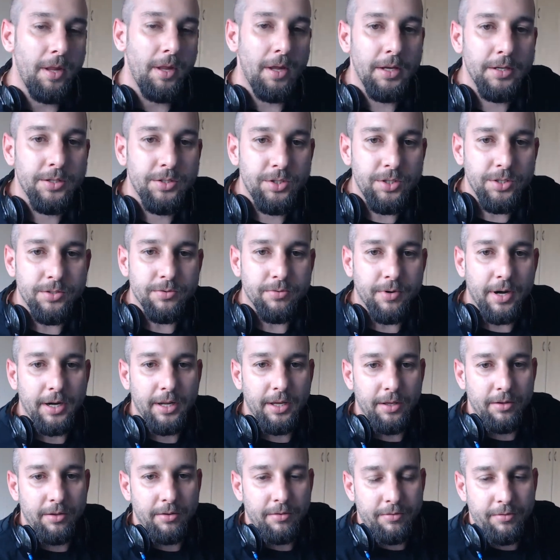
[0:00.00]
it's just
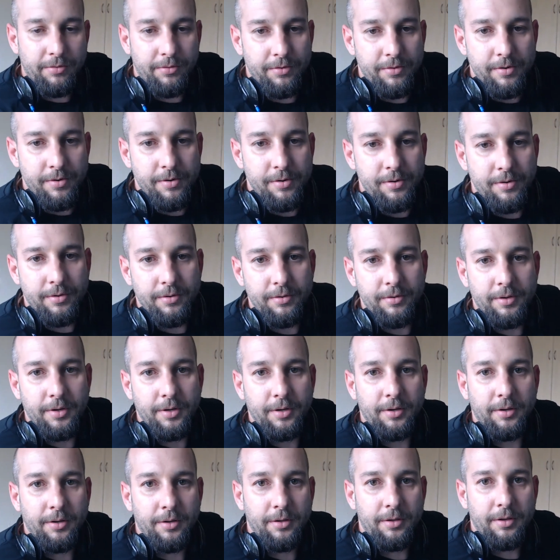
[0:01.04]
running through
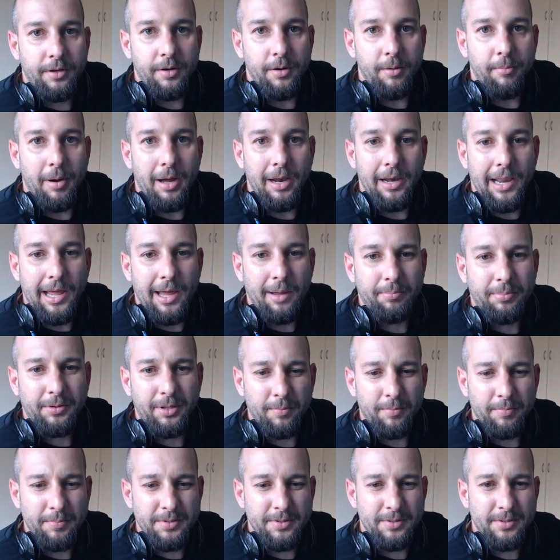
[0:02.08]
my
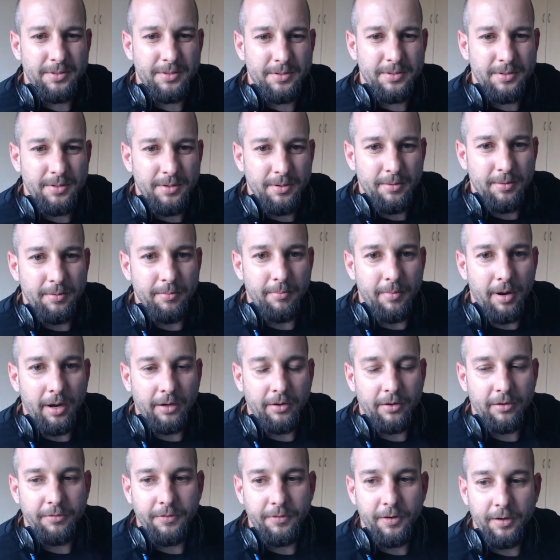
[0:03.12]
laptop's
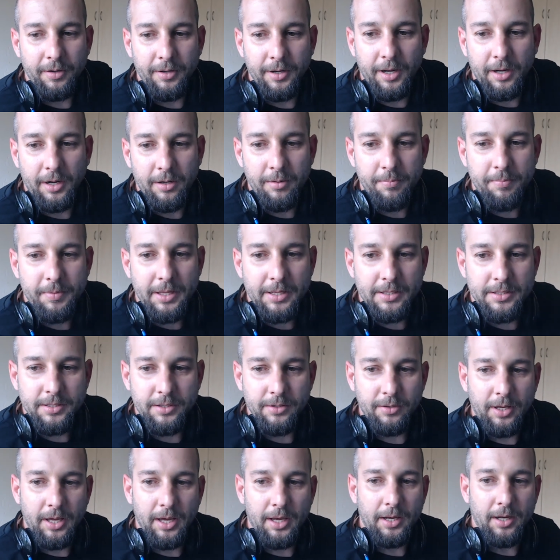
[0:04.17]
microphone. I hope that's
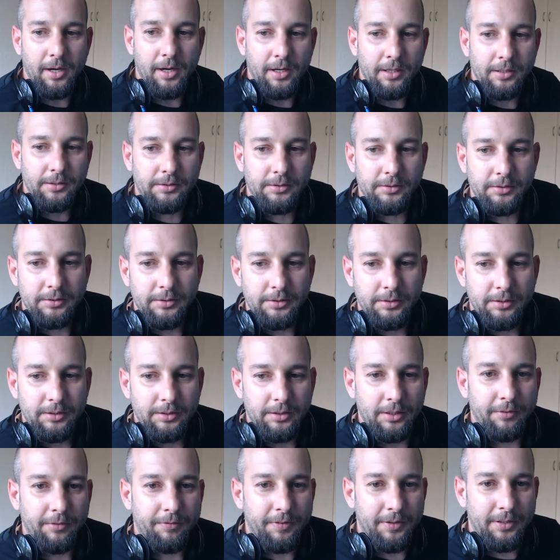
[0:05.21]
okay, guys.
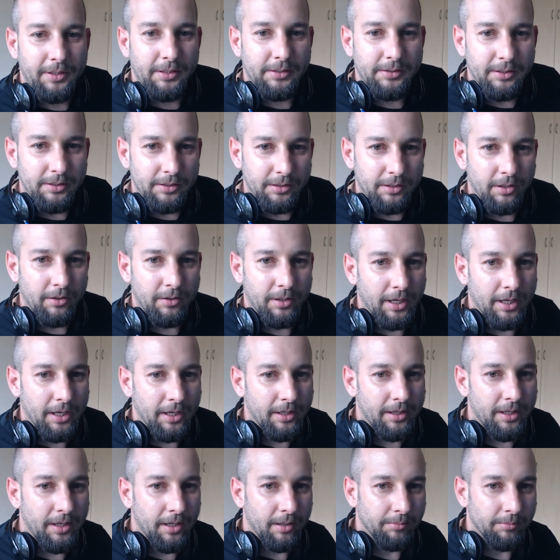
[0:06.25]
If it isn't okay,
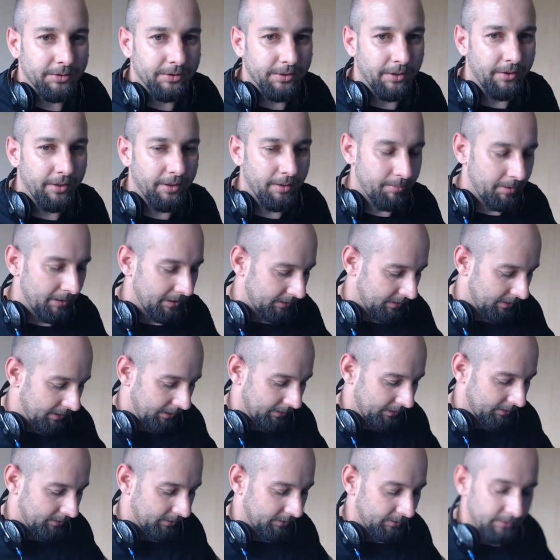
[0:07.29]
then I'm sorry about
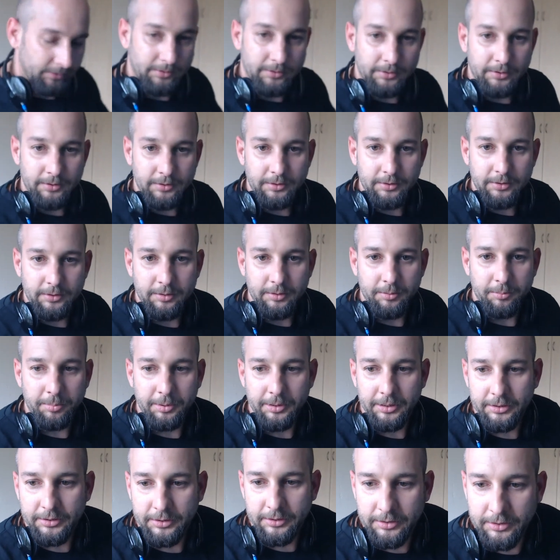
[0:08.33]
that.
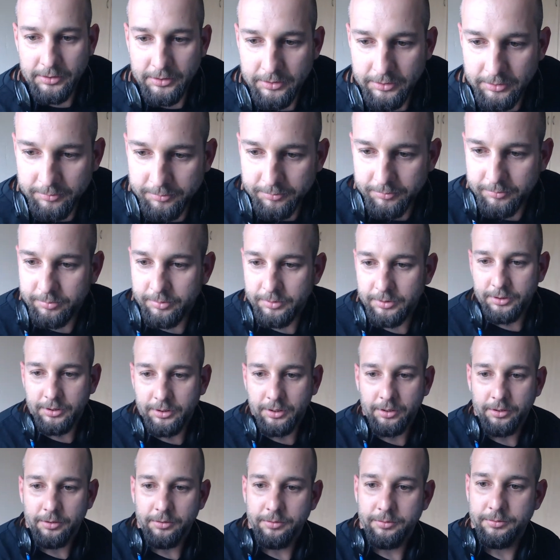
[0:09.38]
But
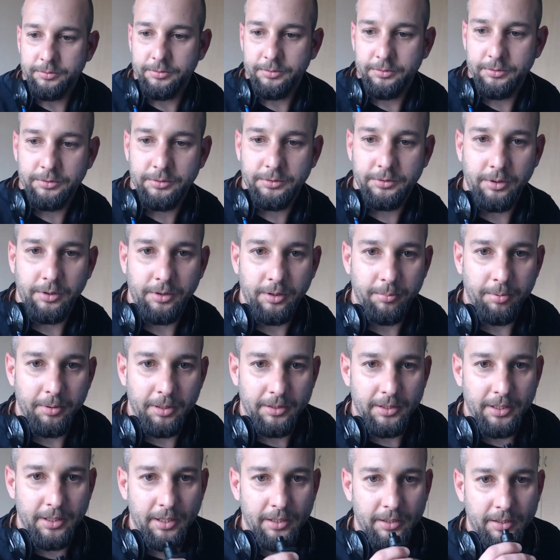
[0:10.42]
yeah, sorry
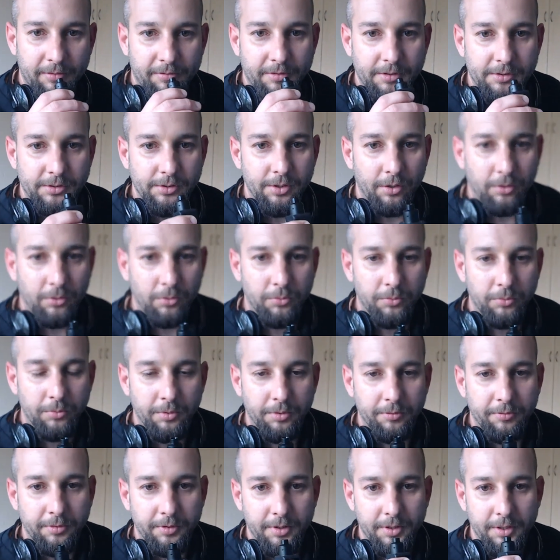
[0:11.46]
about that. If it's not,
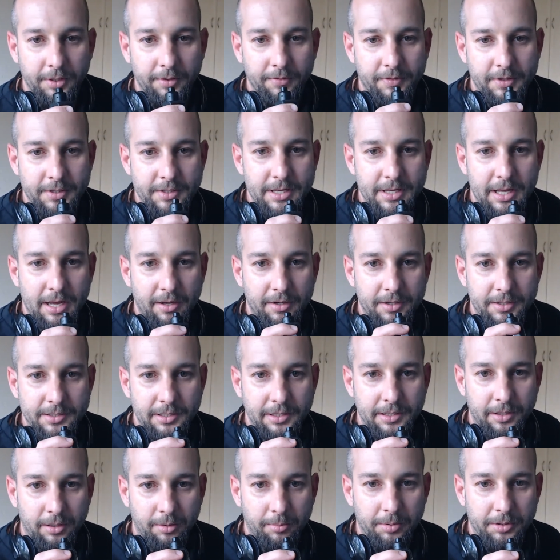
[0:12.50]
if the sound is a
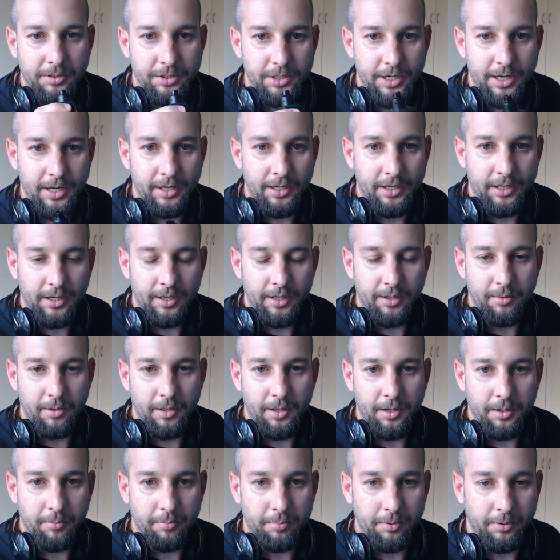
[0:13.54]
little bit janky,
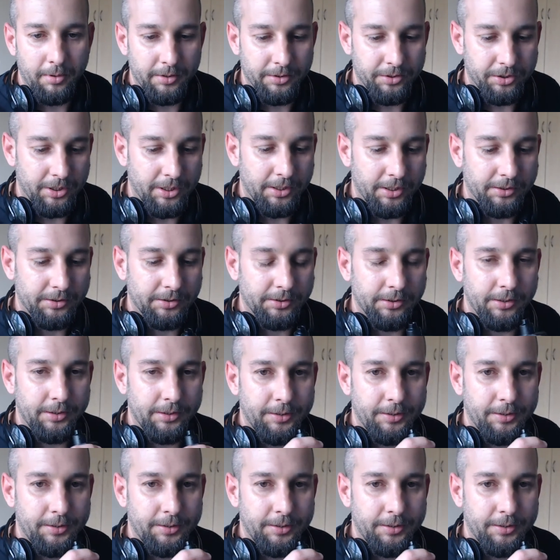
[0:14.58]
I apologize.